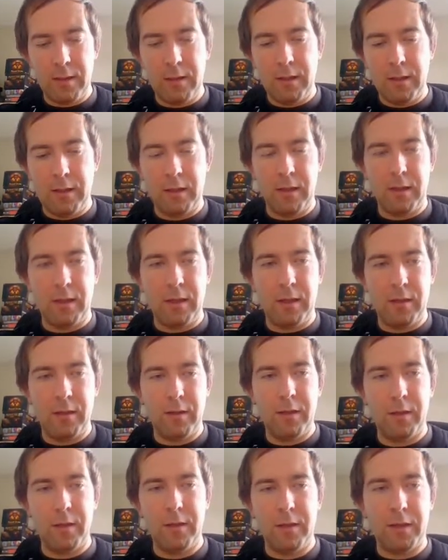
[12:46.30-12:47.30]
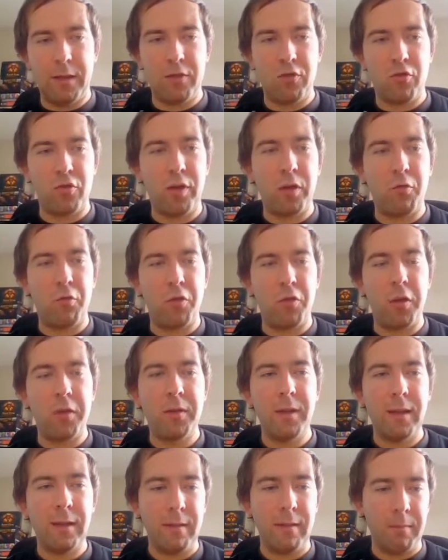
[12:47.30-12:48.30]
Let's try to run
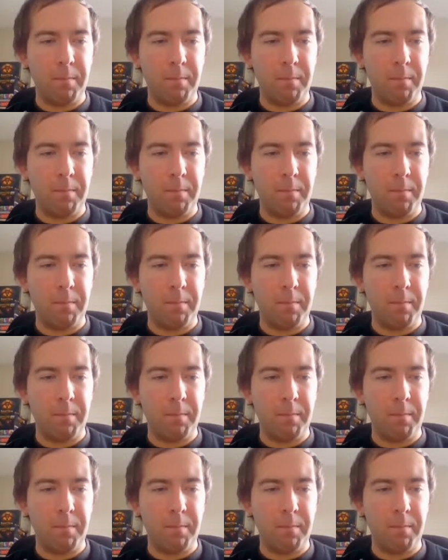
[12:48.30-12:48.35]
that.